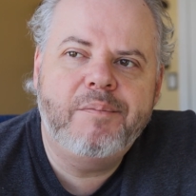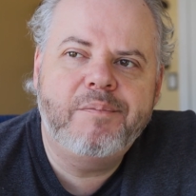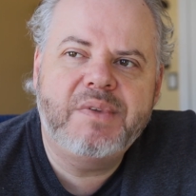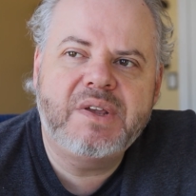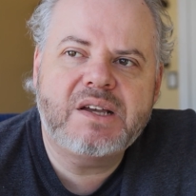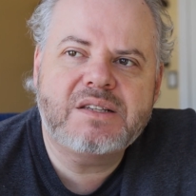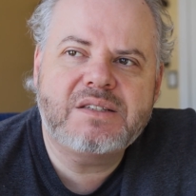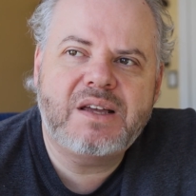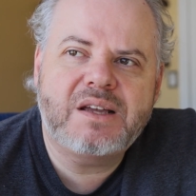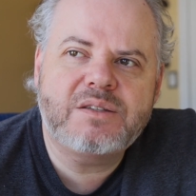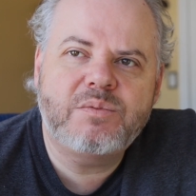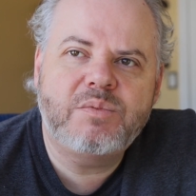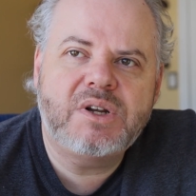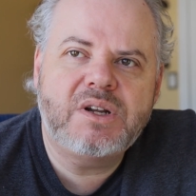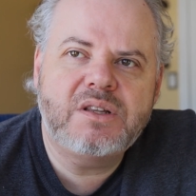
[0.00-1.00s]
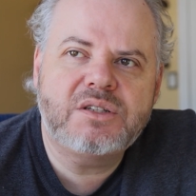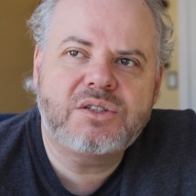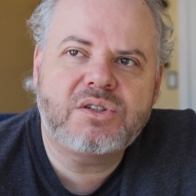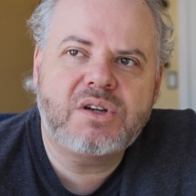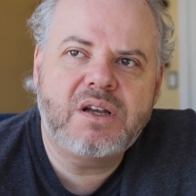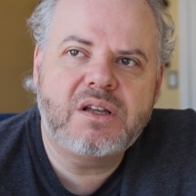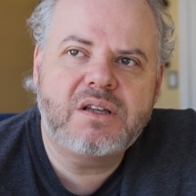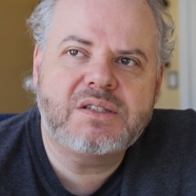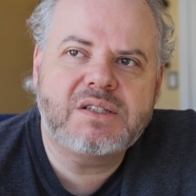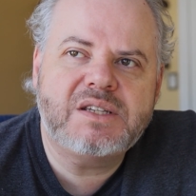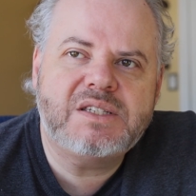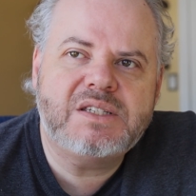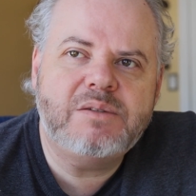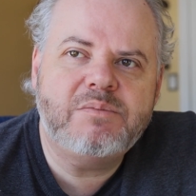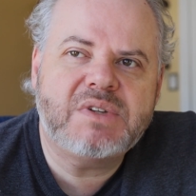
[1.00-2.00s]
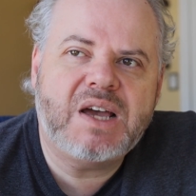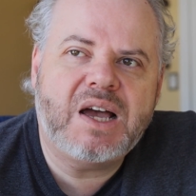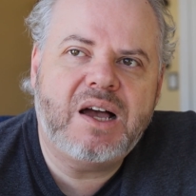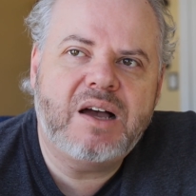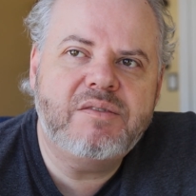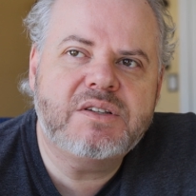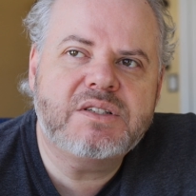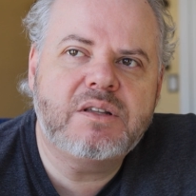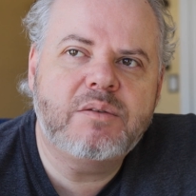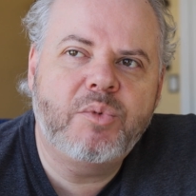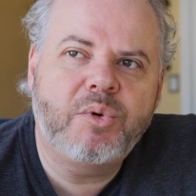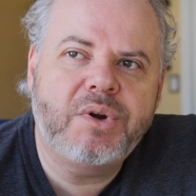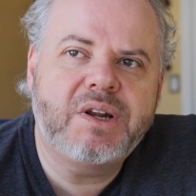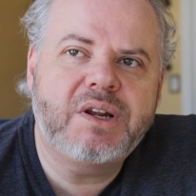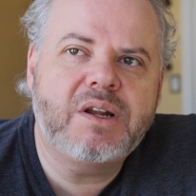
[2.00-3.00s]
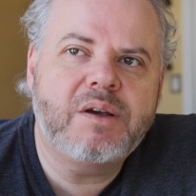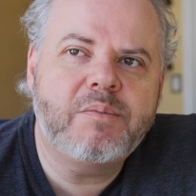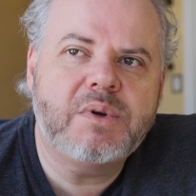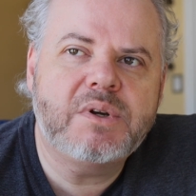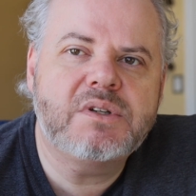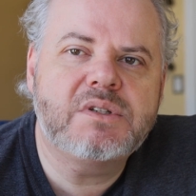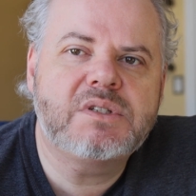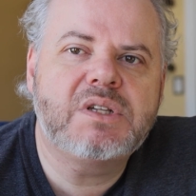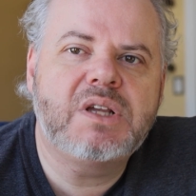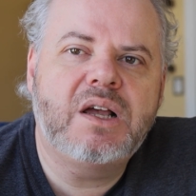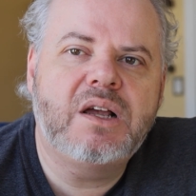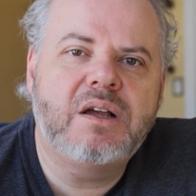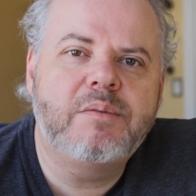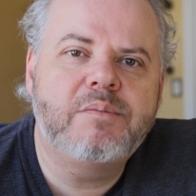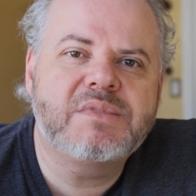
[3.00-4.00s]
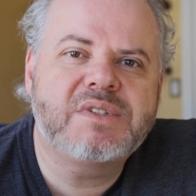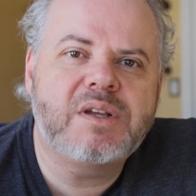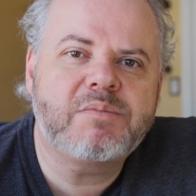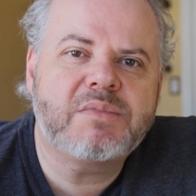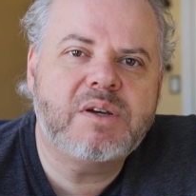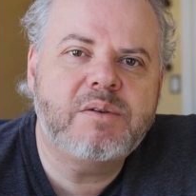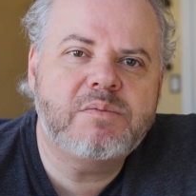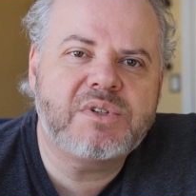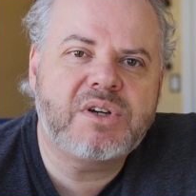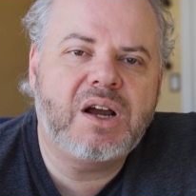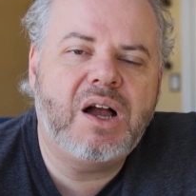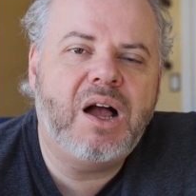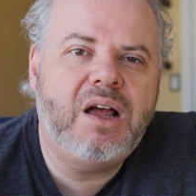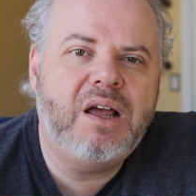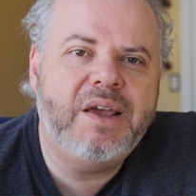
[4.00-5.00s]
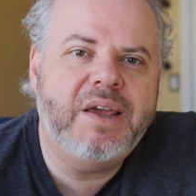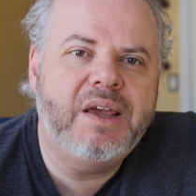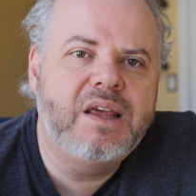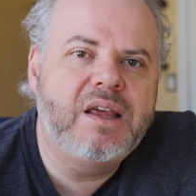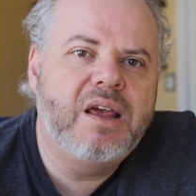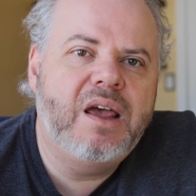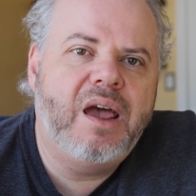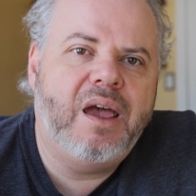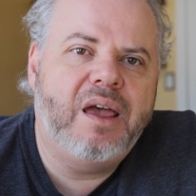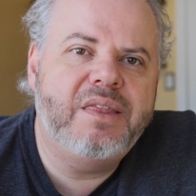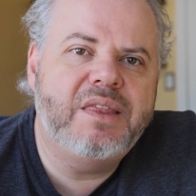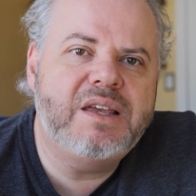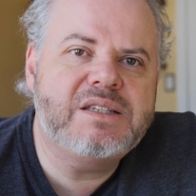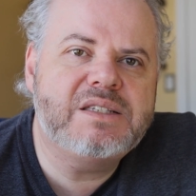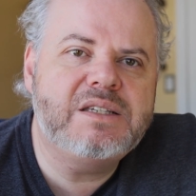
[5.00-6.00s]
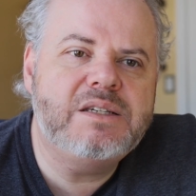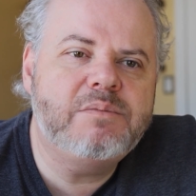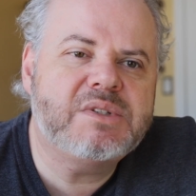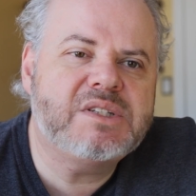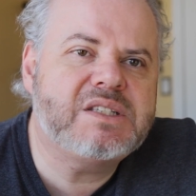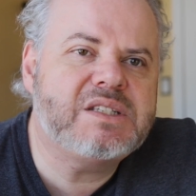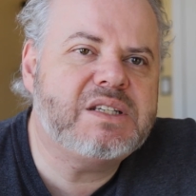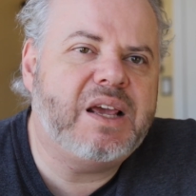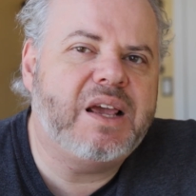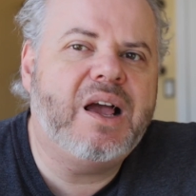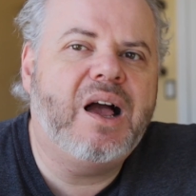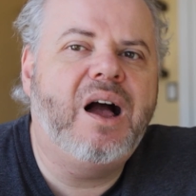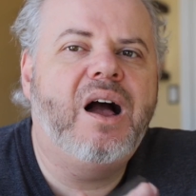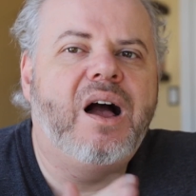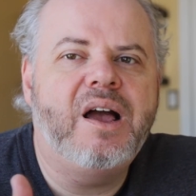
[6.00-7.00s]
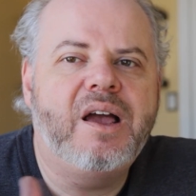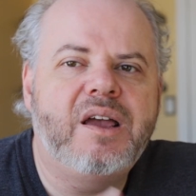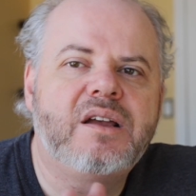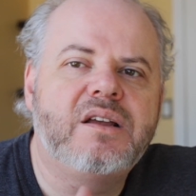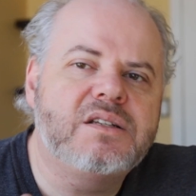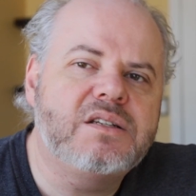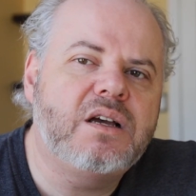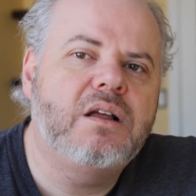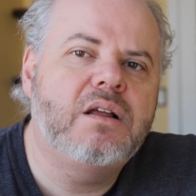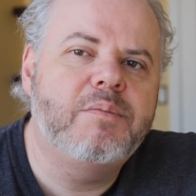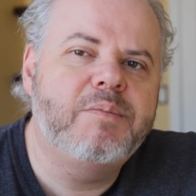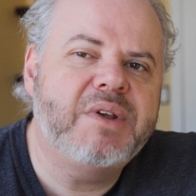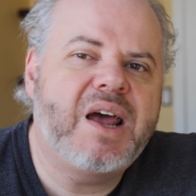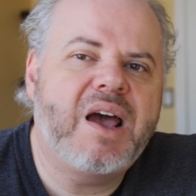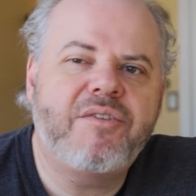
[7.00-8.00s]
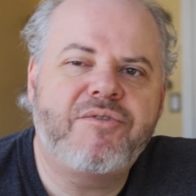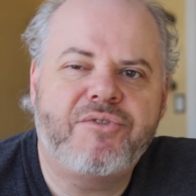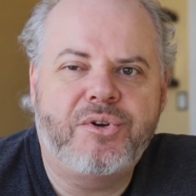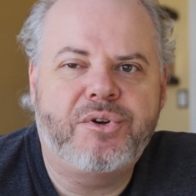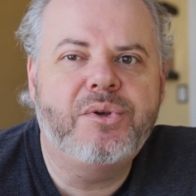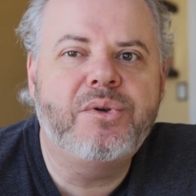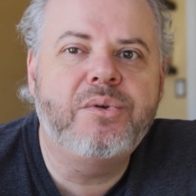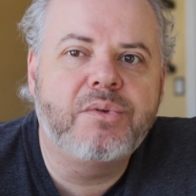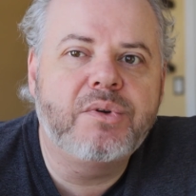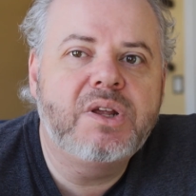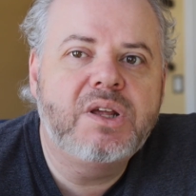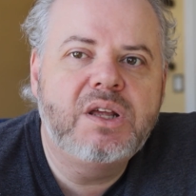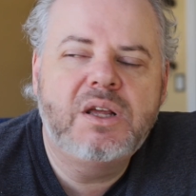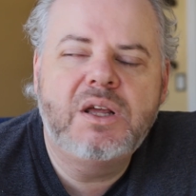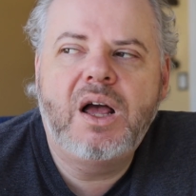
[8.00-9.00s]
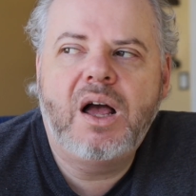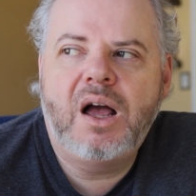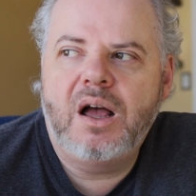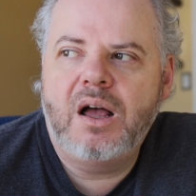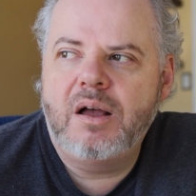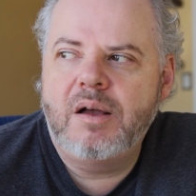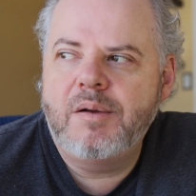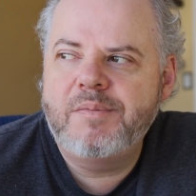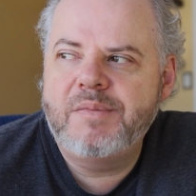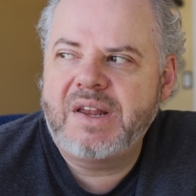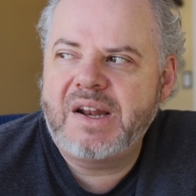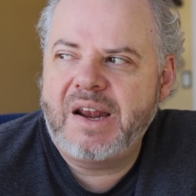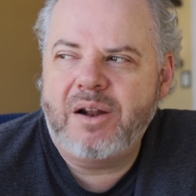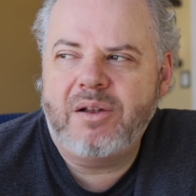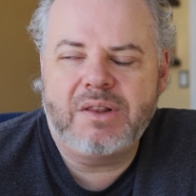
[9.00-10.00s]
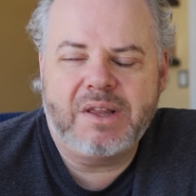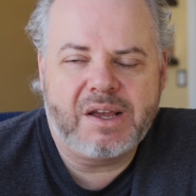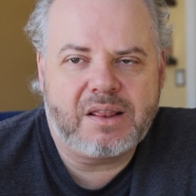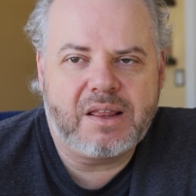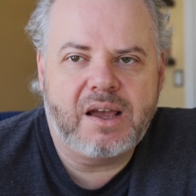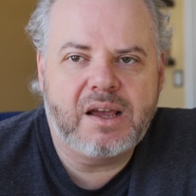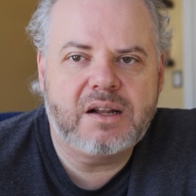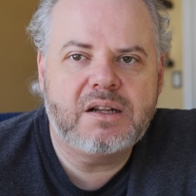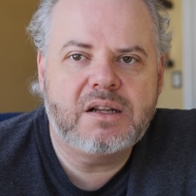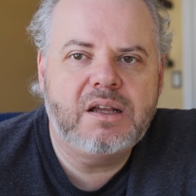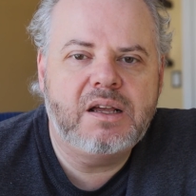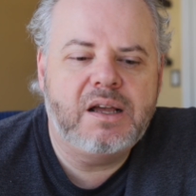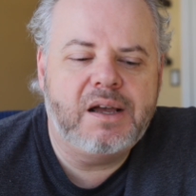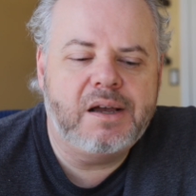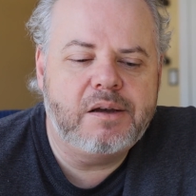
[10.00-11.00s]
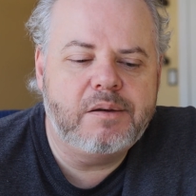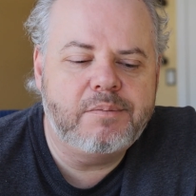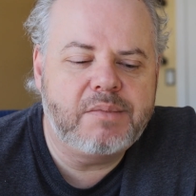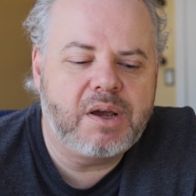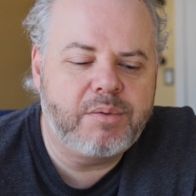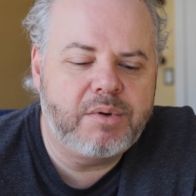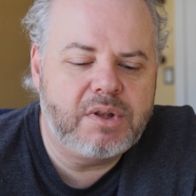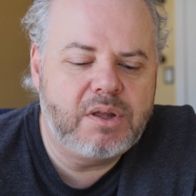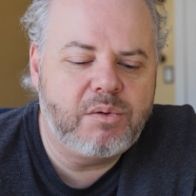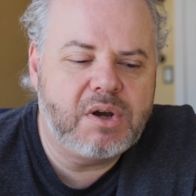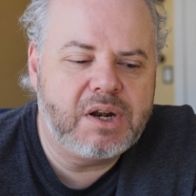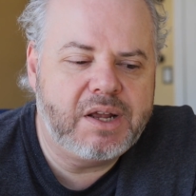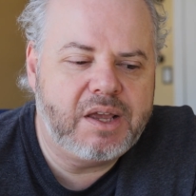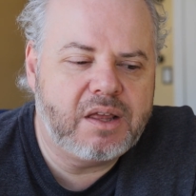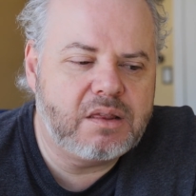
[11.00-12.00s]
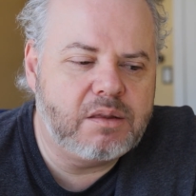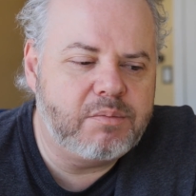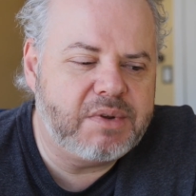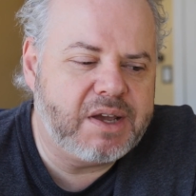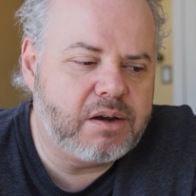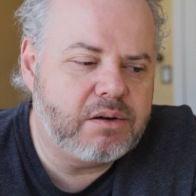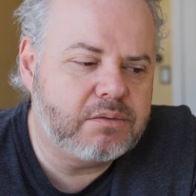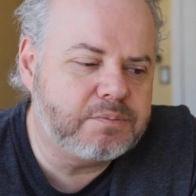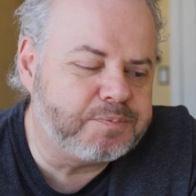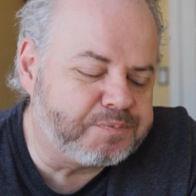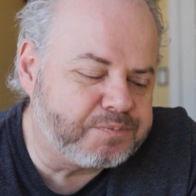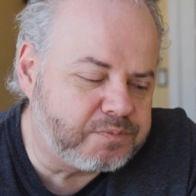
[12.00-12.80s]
Because that's one of the struggles I seem to have, is the morning numbers sometimes are high and they seem to stay high until mid-afternoon. And I don't like that. I really want to get them down.